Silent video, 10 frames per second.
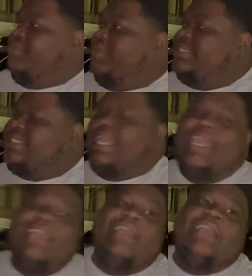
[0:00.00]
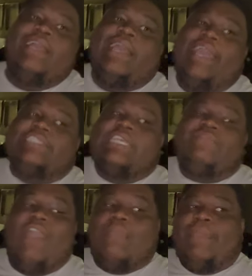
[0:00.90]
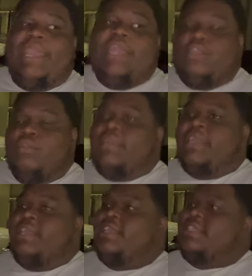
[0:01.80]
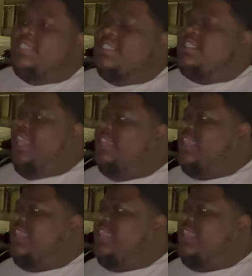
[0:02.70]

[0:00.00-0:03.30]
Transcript: you wanna say, and see if I can make it do it just like